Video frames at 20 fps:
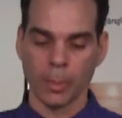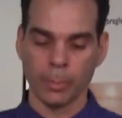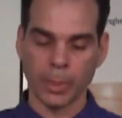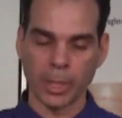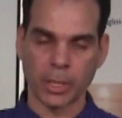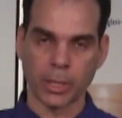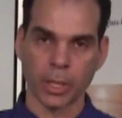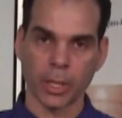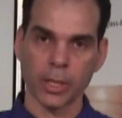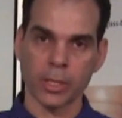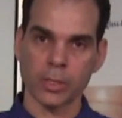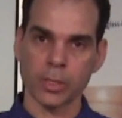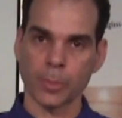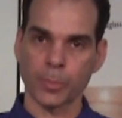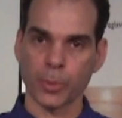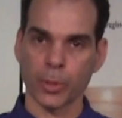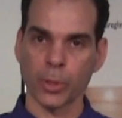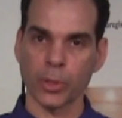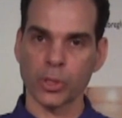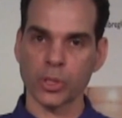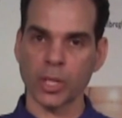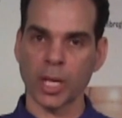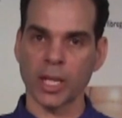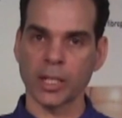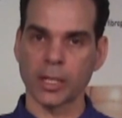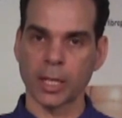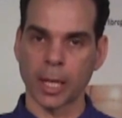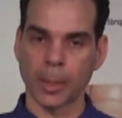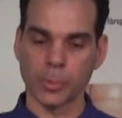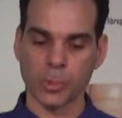Because the Pro
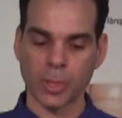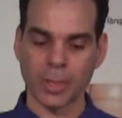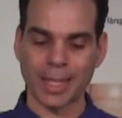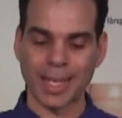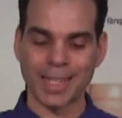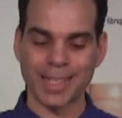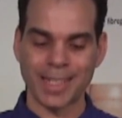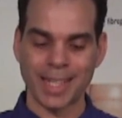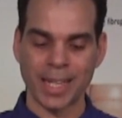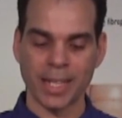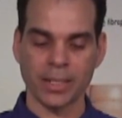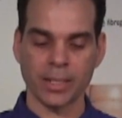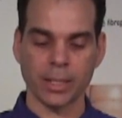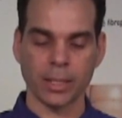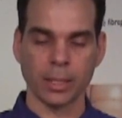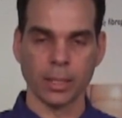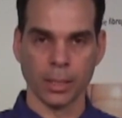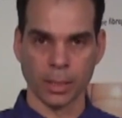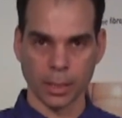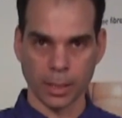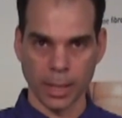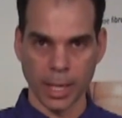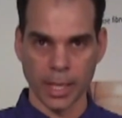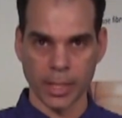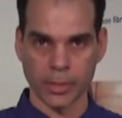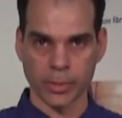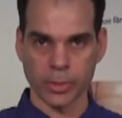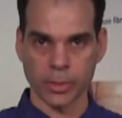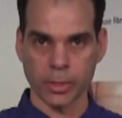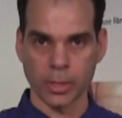Shade comes with a tinted
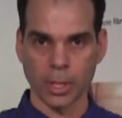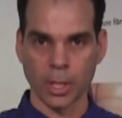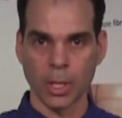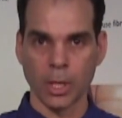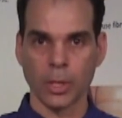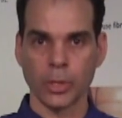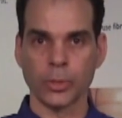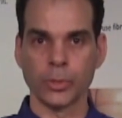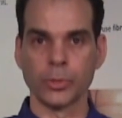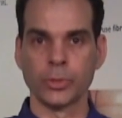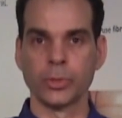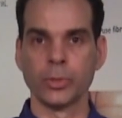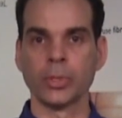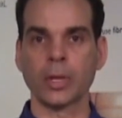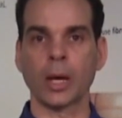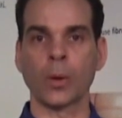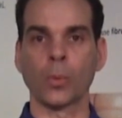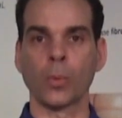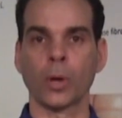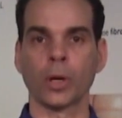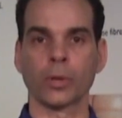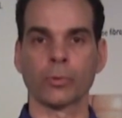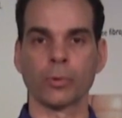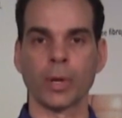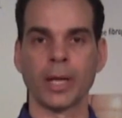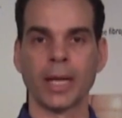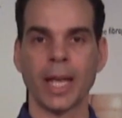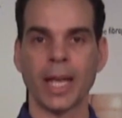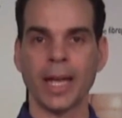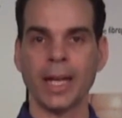lens, you do not want to
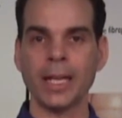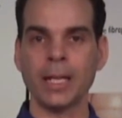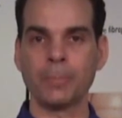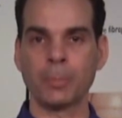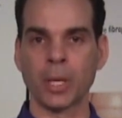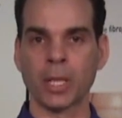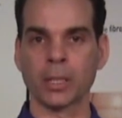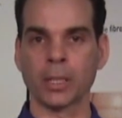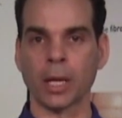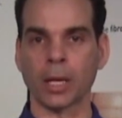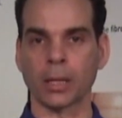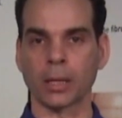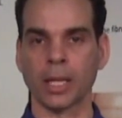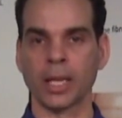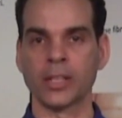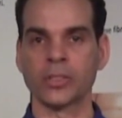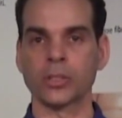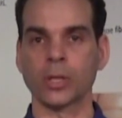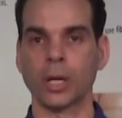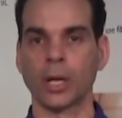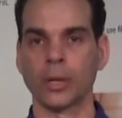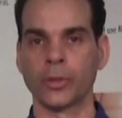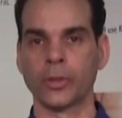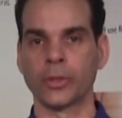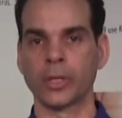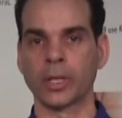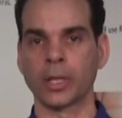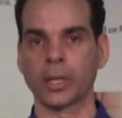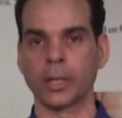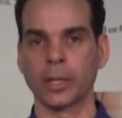run any Pinlock lens other
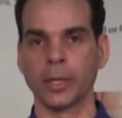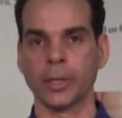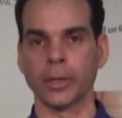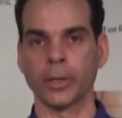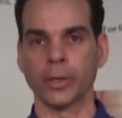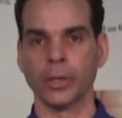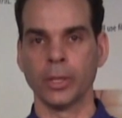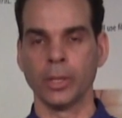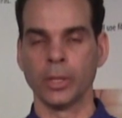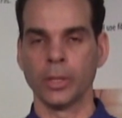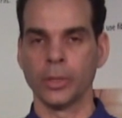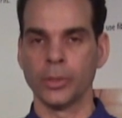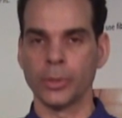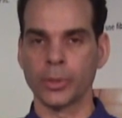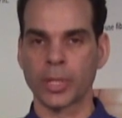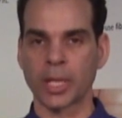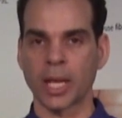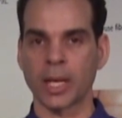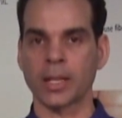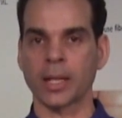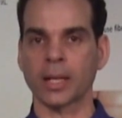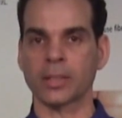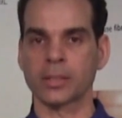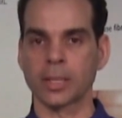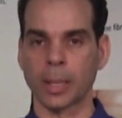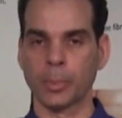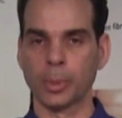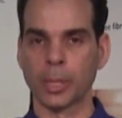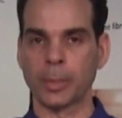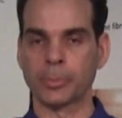than clear. You cannot
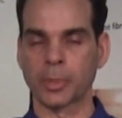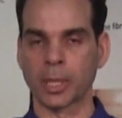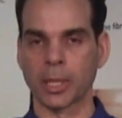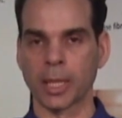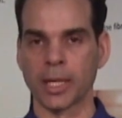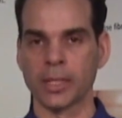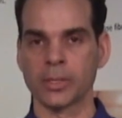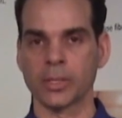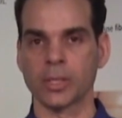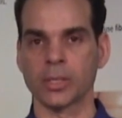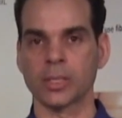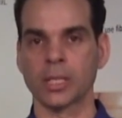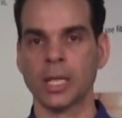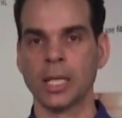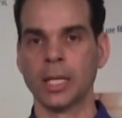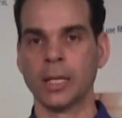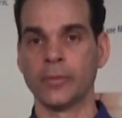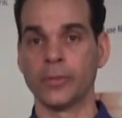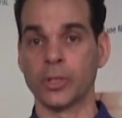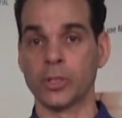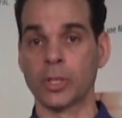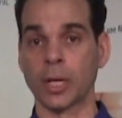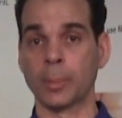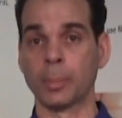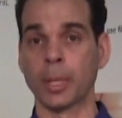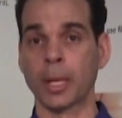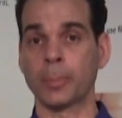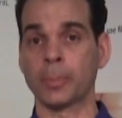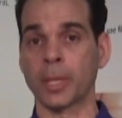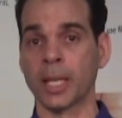double up the lenses. If you
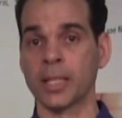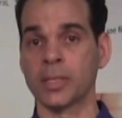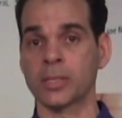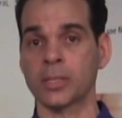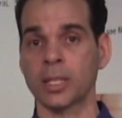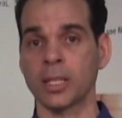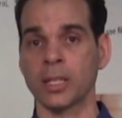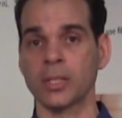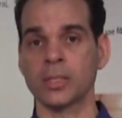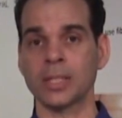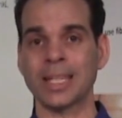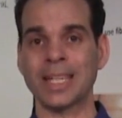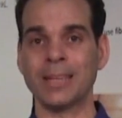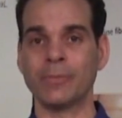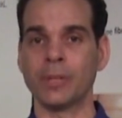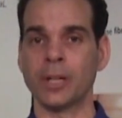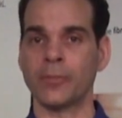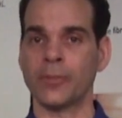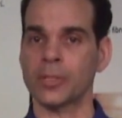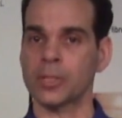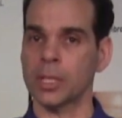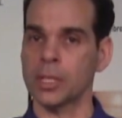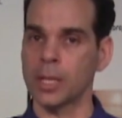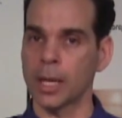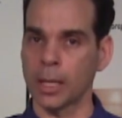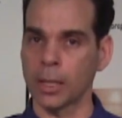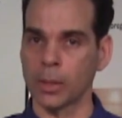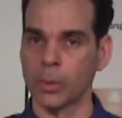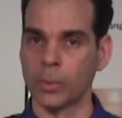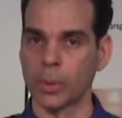double up lens tints, even if it's a
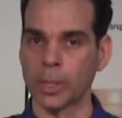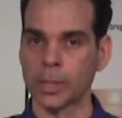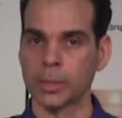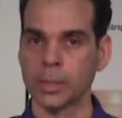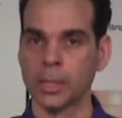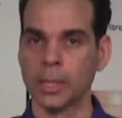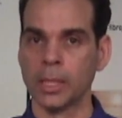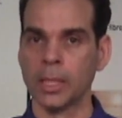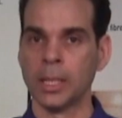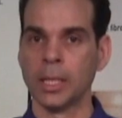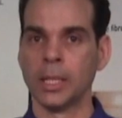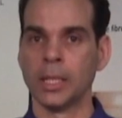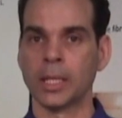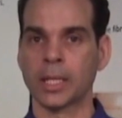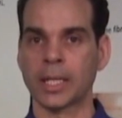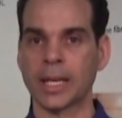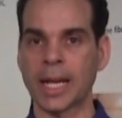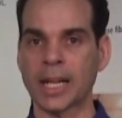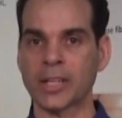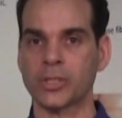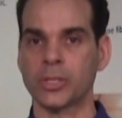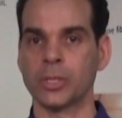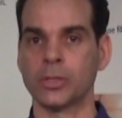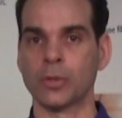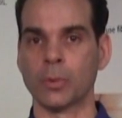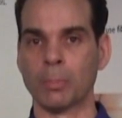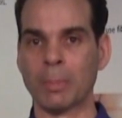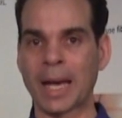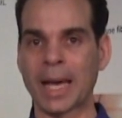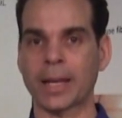yellow one, it could actually
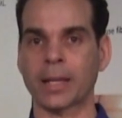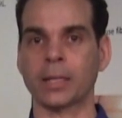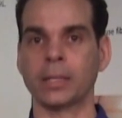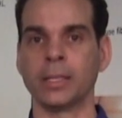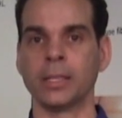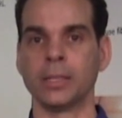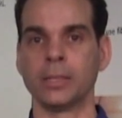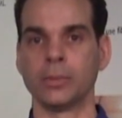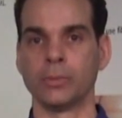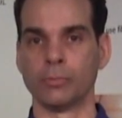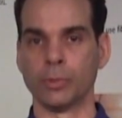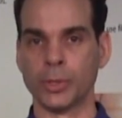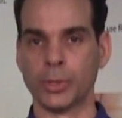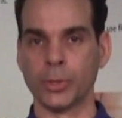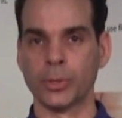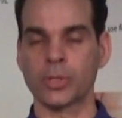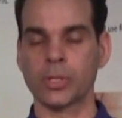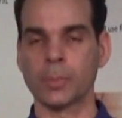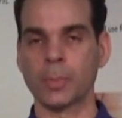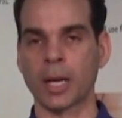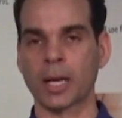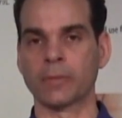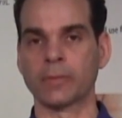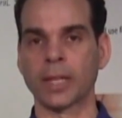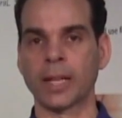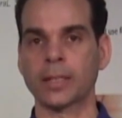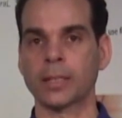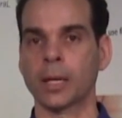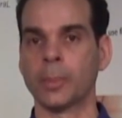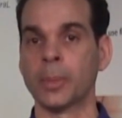dramatically reduce the amount of
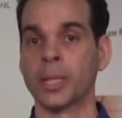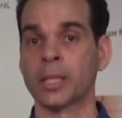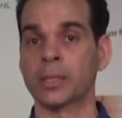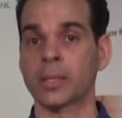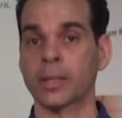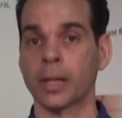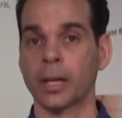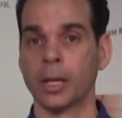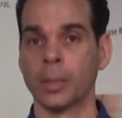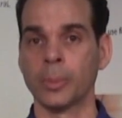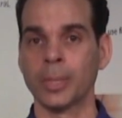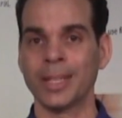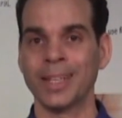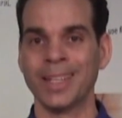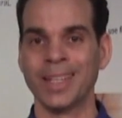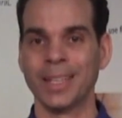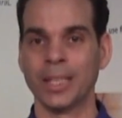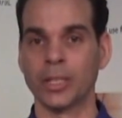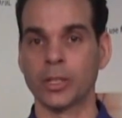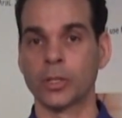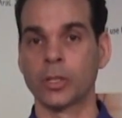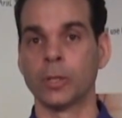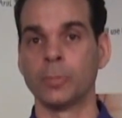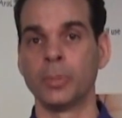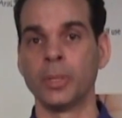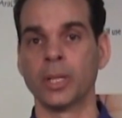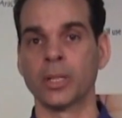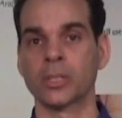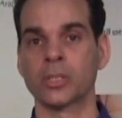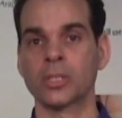light coming into the helmet. It could
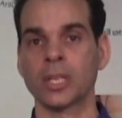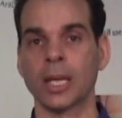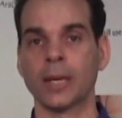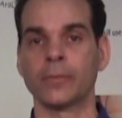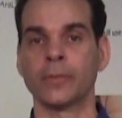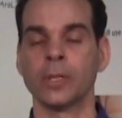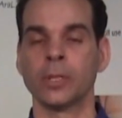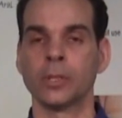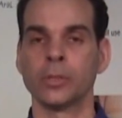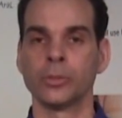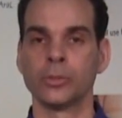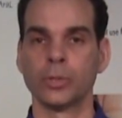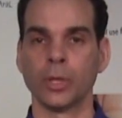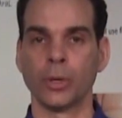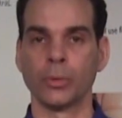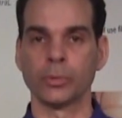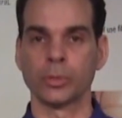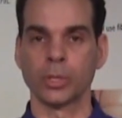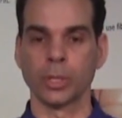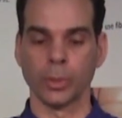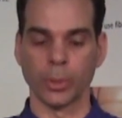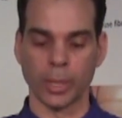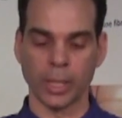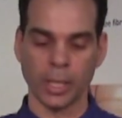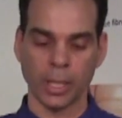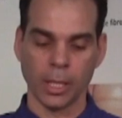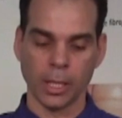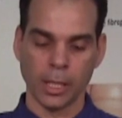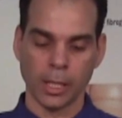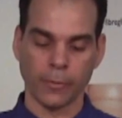be unsafe. Don't do it.
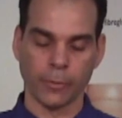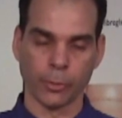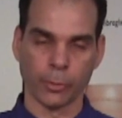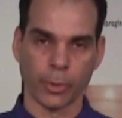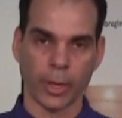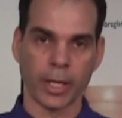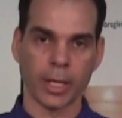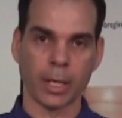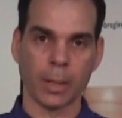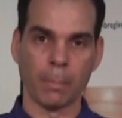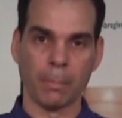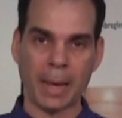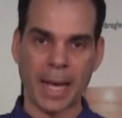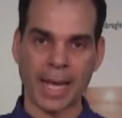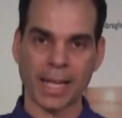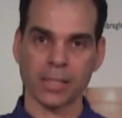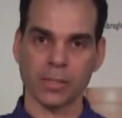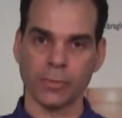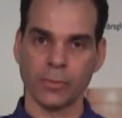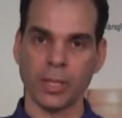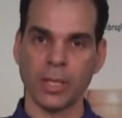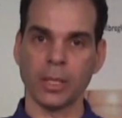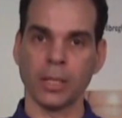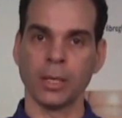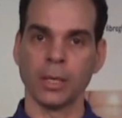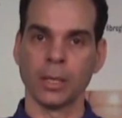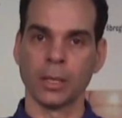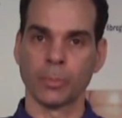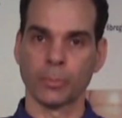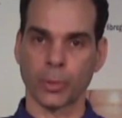If you're running a Max V
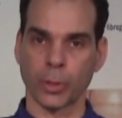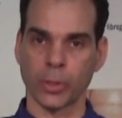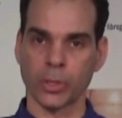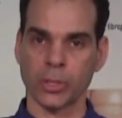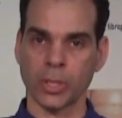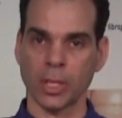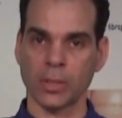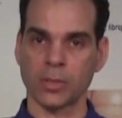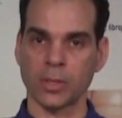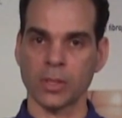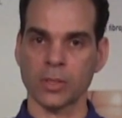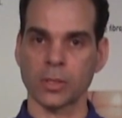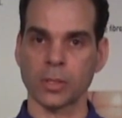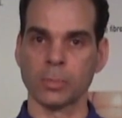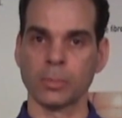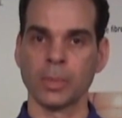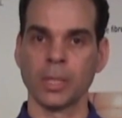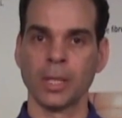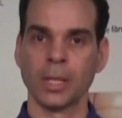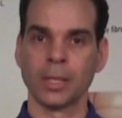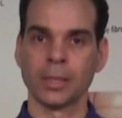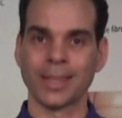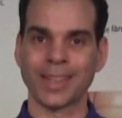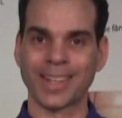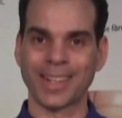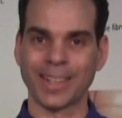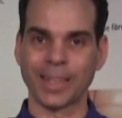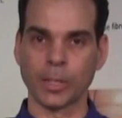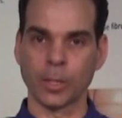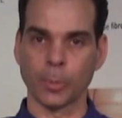Pro Shade system, the
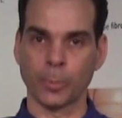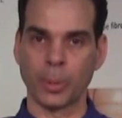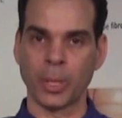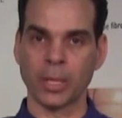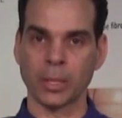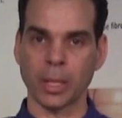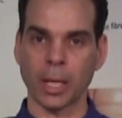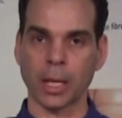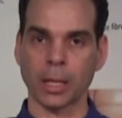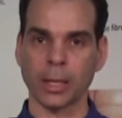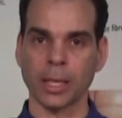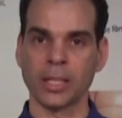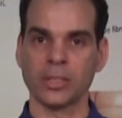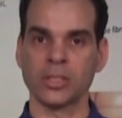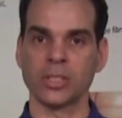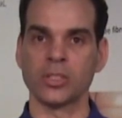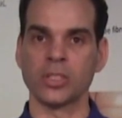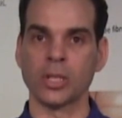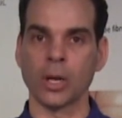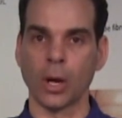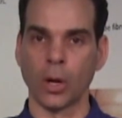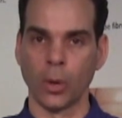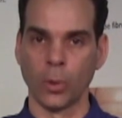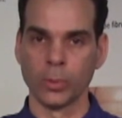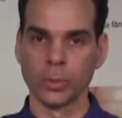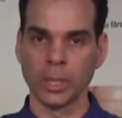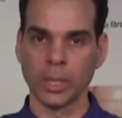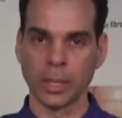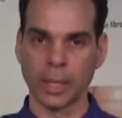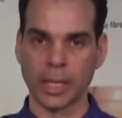clear Pinlock lens is the
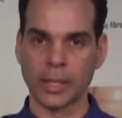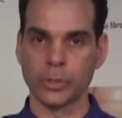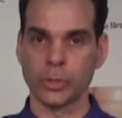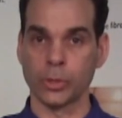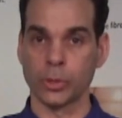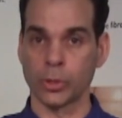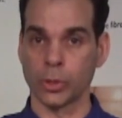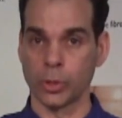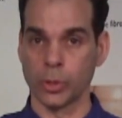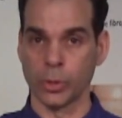only lens you should